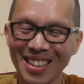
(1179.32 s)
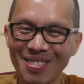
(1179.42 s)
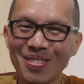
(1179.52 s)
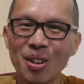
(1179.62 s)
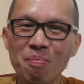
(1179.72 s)

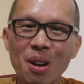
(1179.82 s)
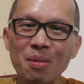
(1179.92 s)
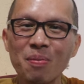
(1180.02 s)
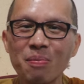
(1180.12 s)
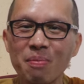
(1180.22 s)
Yeah, no
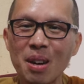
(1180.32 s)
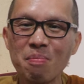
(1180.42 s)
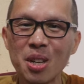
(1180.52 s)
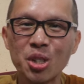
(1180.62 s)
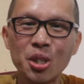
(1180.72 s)
problem. My
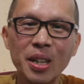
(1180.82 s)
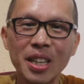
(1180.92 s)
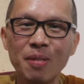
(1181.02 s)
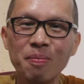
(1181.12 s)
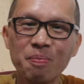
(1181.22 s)
pleasure,
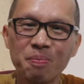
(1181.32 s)
Nikki.